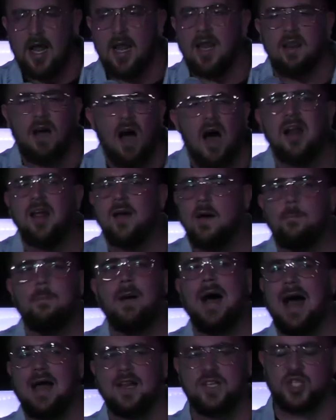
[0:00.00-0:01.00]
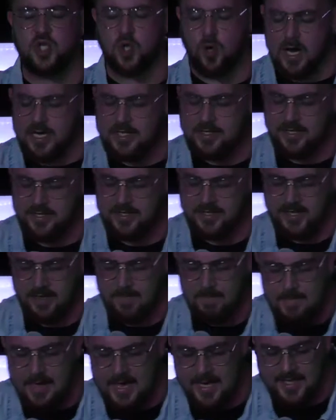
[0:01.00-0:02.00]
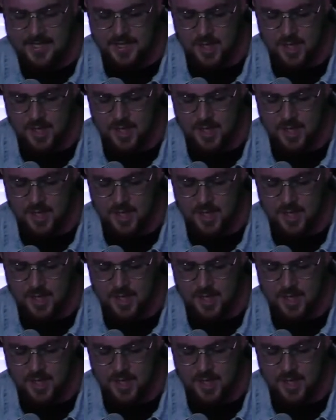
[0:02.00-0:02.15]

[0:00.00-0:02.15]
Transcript: a lot of bad choices can make